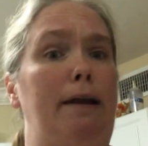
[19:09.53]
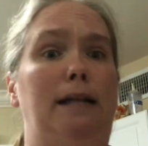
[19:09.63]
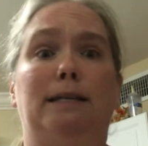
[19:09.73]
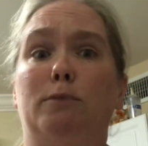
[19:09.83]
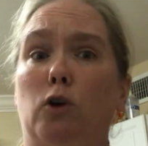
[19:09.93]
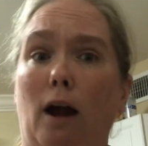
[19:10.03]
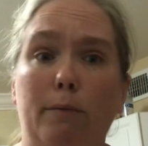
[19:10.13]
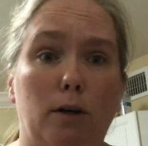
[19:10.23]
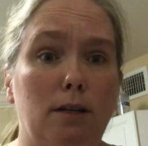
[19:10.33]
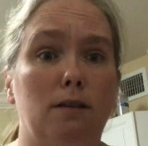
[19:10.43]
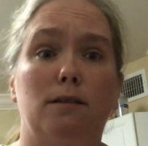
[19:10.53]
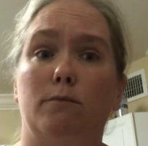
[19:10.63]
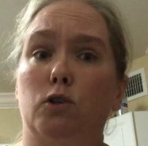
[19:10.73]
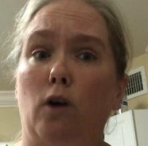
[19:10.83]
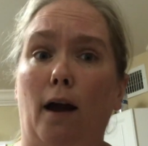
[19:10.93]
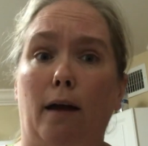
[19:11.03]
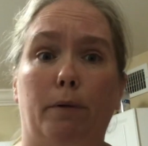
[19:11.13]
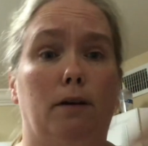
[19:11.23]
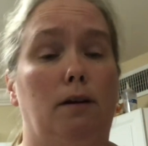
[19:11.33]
I need subscribers. Subscribe.